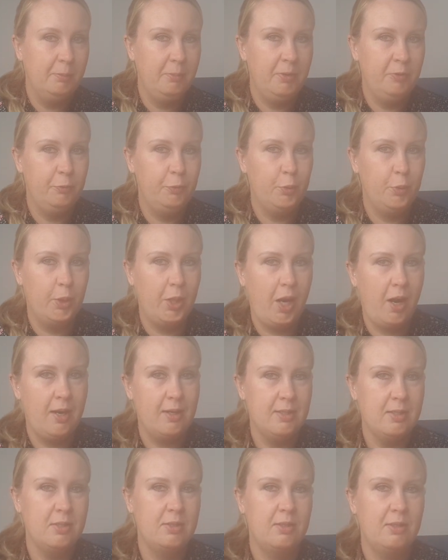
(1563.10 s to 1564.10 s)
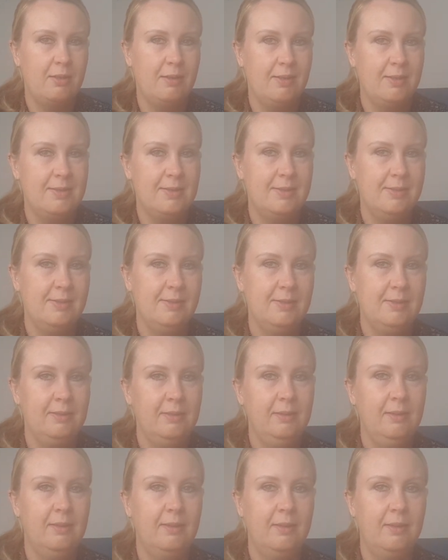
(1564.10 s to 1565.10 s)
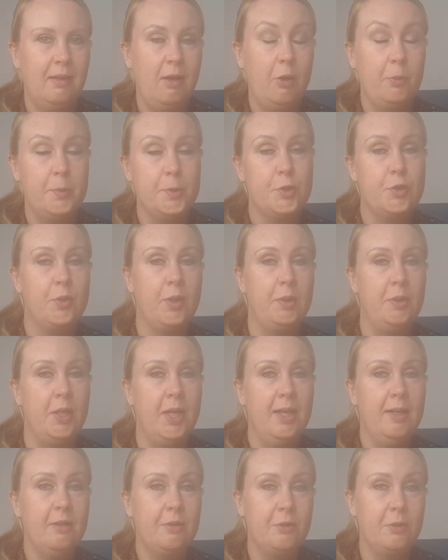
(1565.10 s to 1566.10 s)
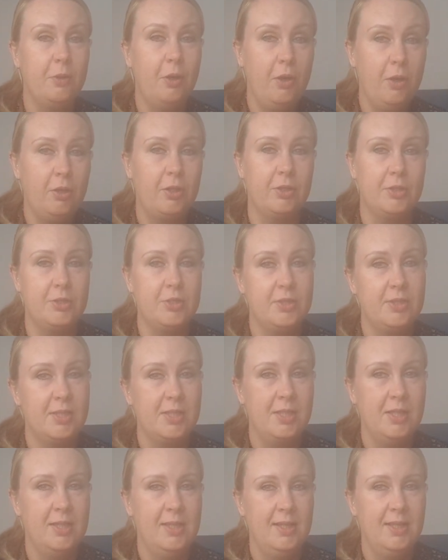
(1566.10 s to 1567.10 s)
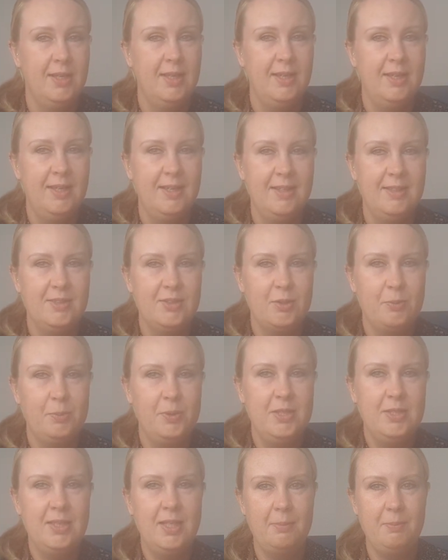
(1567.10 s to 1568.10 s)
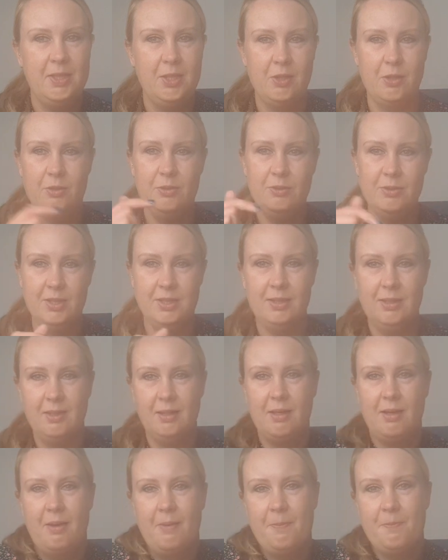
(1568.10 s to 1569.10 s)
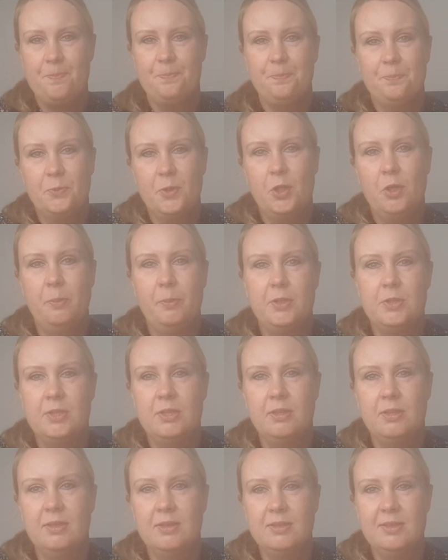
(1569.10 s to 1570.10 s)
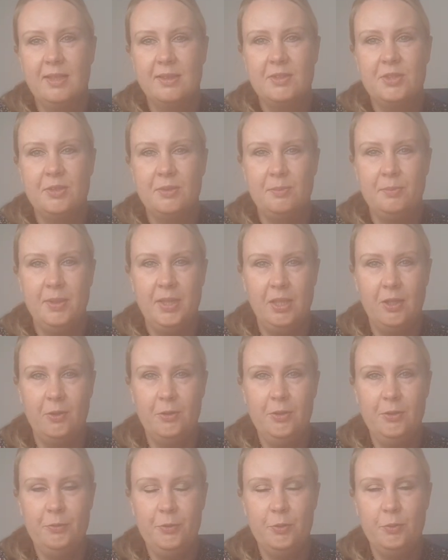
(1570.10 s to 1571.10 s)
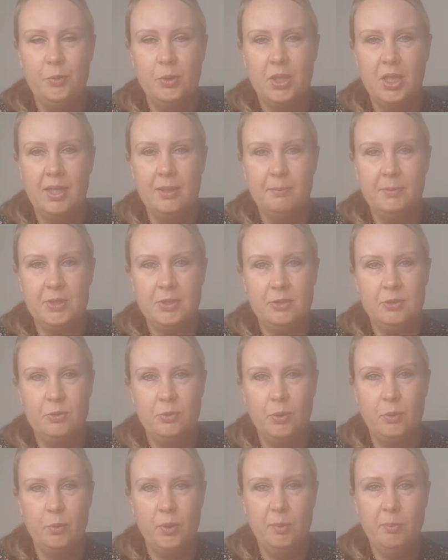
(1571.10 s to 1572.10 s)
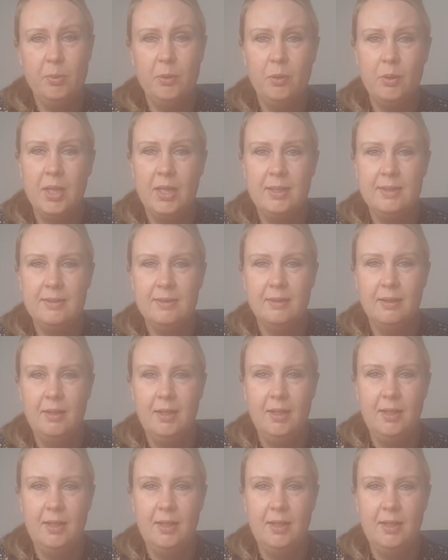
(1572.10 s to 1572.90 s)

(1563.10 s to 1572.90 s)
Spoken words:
before I start the arbitrary August. So please let me know in the comment section below if you would like me to do a whip parade,